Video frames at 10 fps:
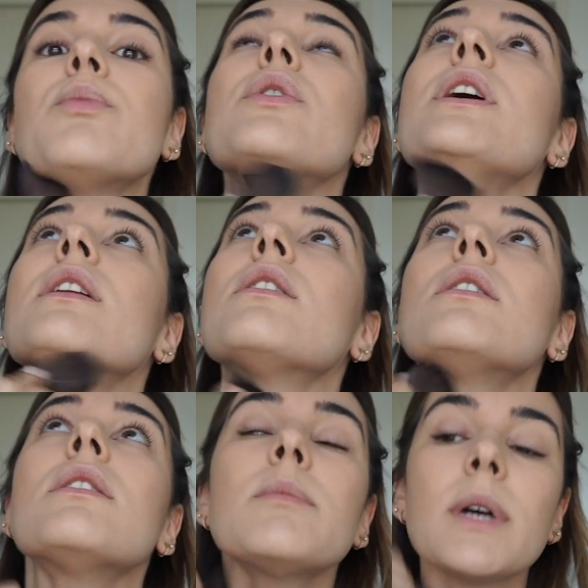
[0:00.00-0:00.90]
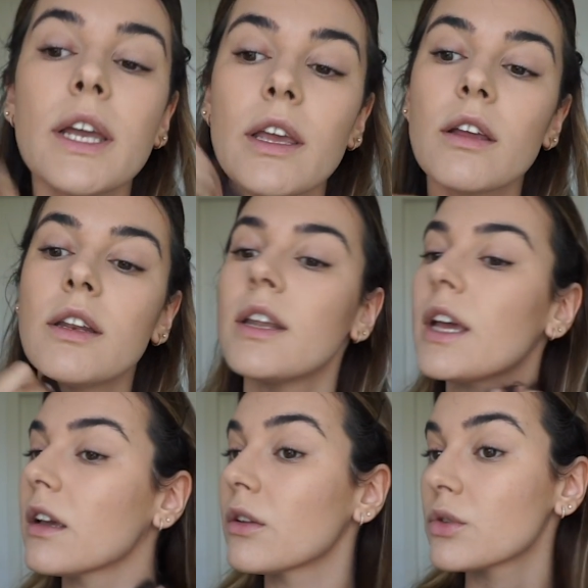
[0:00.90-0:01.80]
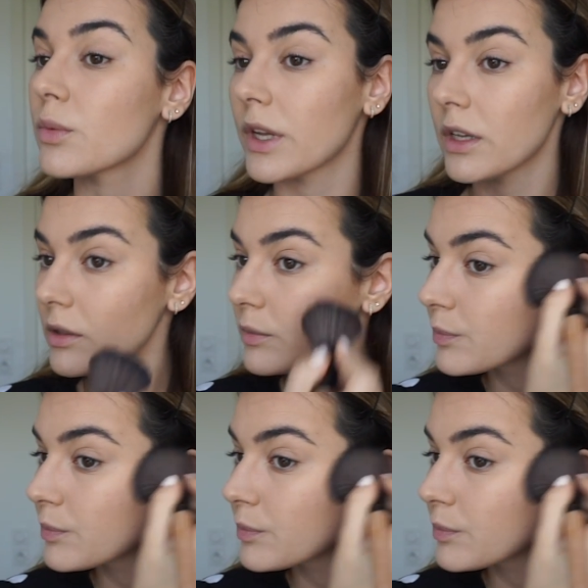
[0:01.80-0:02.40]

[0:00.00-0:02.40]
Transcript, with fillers: put it on my neck as well.